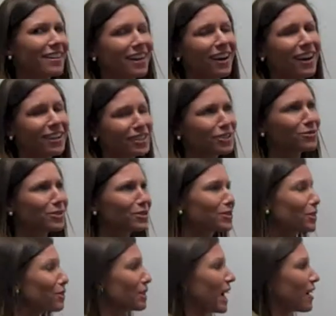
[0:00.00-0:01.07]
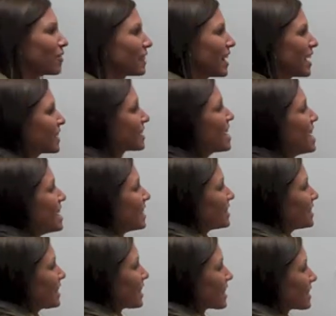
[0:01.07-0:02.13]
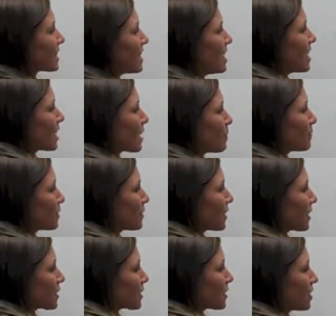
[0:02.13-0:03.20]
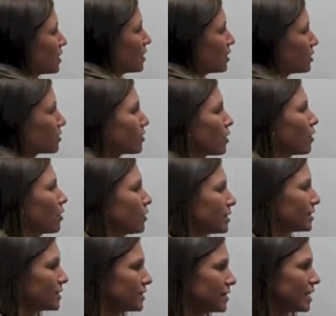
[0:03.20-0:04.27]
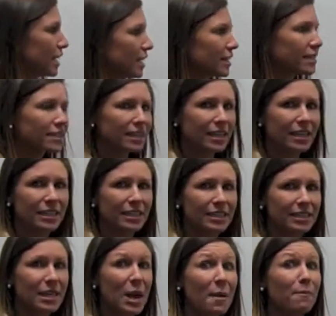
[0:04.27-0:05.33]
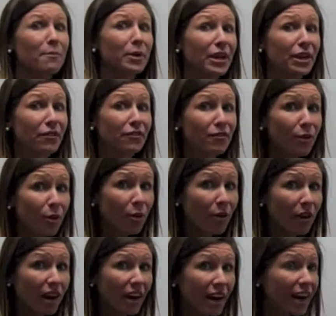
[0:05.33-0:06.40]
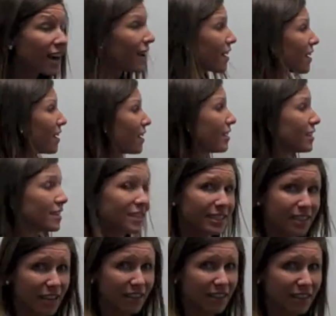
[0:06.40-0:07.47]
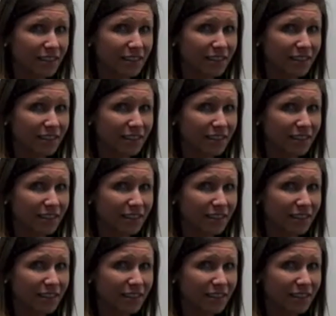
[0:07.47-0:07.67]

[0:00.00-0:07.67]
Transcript: Gosh, you were so loud. Thanks. 6 comes first. So 6 is before 7.